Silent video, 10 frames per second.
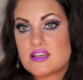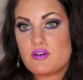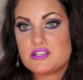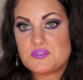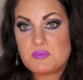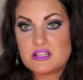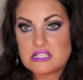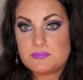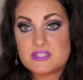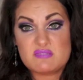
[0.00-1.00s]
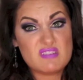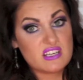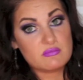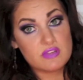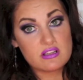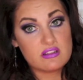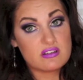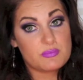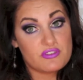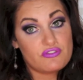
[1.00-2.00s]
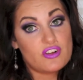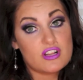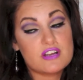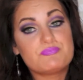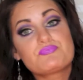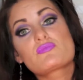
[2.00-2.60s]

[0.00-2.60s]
how I do my lips and make them look a little bit fuller.